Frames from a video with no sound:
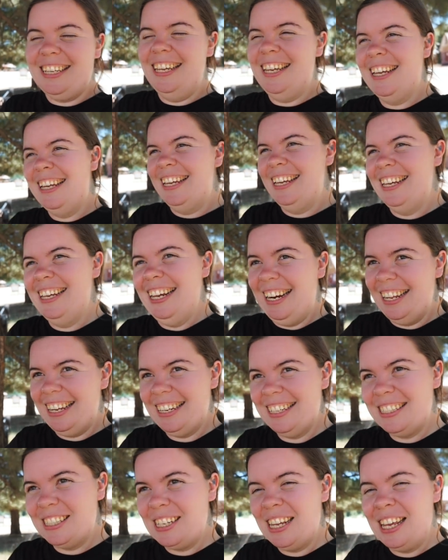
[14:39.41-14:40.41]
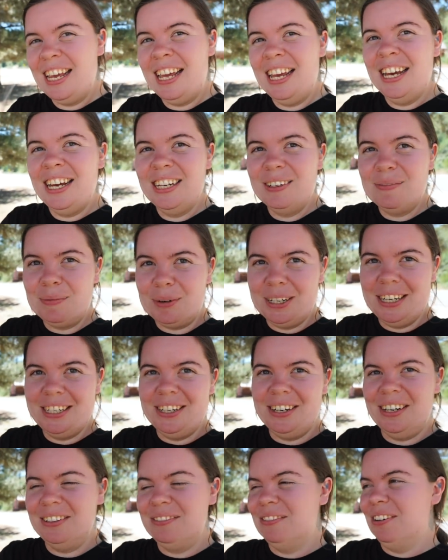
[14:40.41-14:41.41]
It is pretty
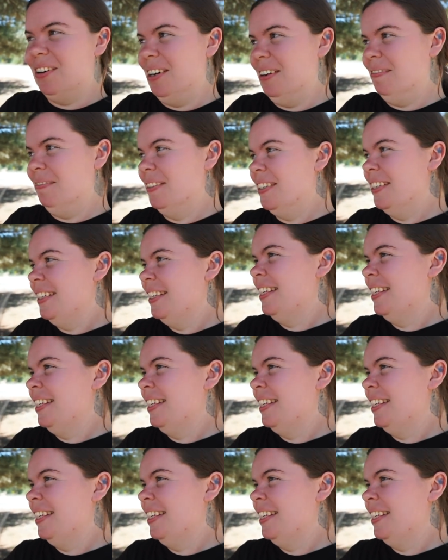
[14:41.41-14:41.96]
darn warm.